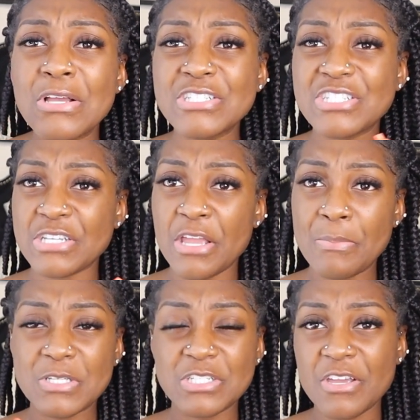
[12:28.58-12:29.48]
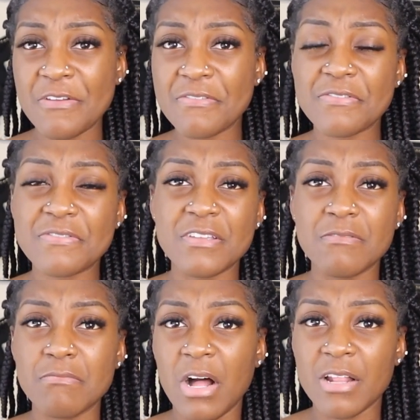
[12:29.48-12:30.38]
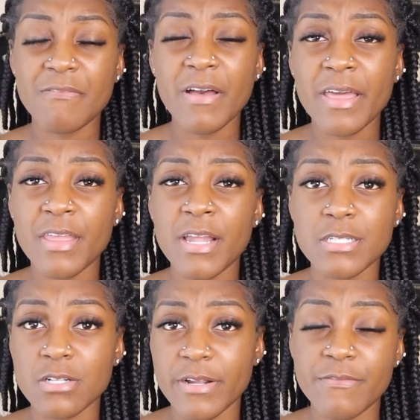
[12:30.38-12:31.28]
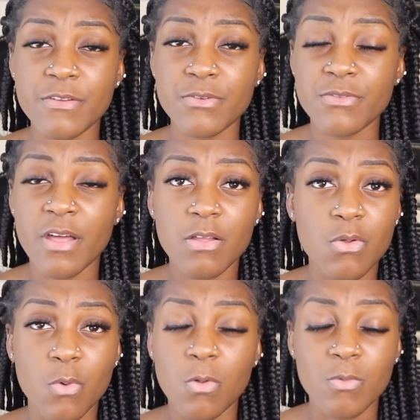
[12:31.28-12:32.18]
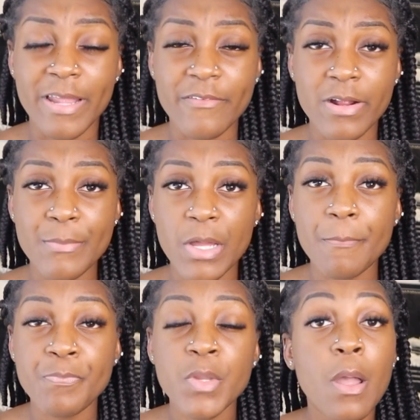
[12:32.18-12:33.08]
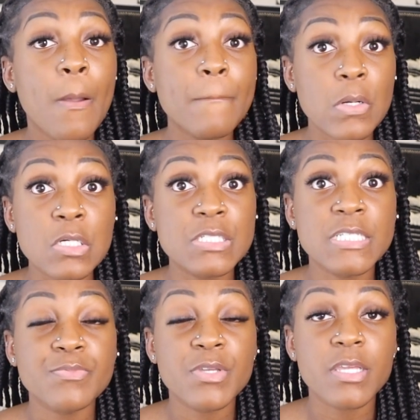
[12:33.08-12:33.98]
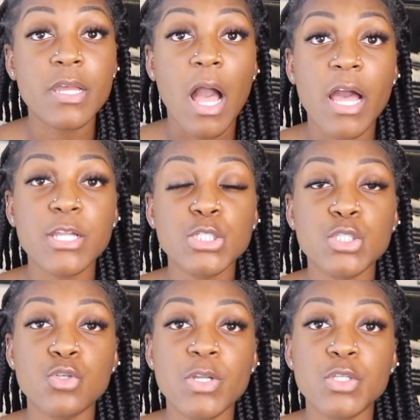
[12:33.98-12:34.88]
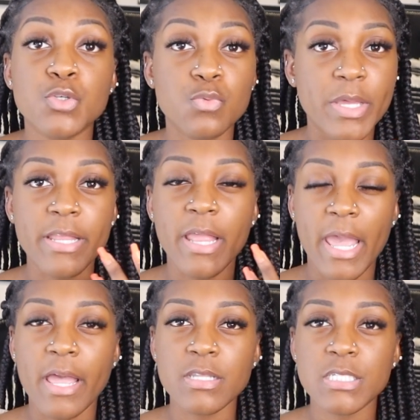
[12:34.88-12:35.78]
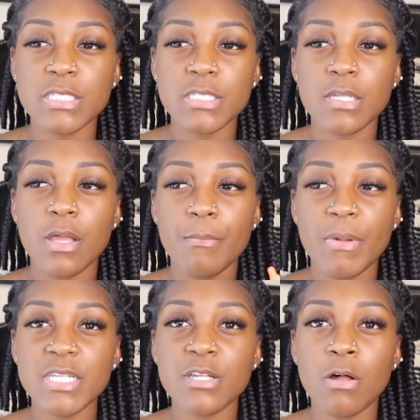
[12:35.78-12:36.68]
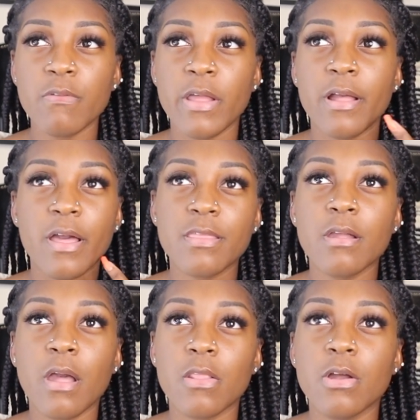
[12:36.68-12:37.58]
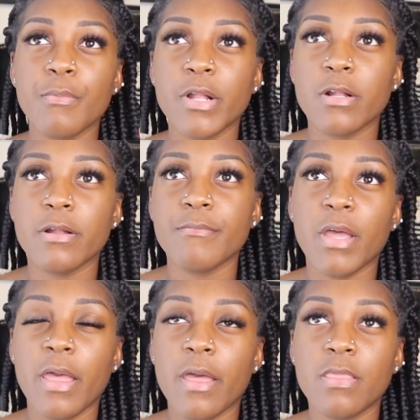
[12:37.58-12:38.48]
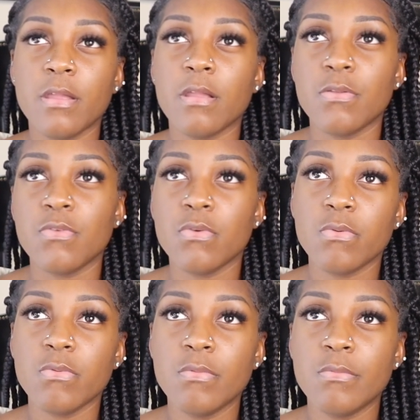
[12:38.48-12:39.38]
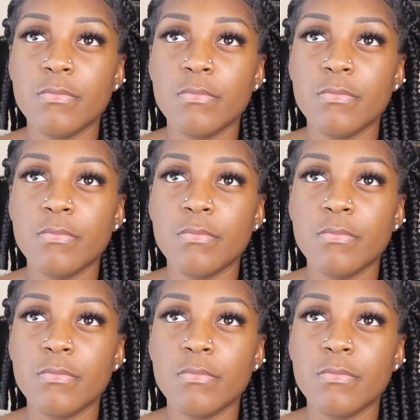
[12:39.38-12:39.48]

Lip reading: shape shift and modify things, and if you do that, cool, whatever. But personally speaking, I just do it to enhance myself. Like, I think I look better in my head than I do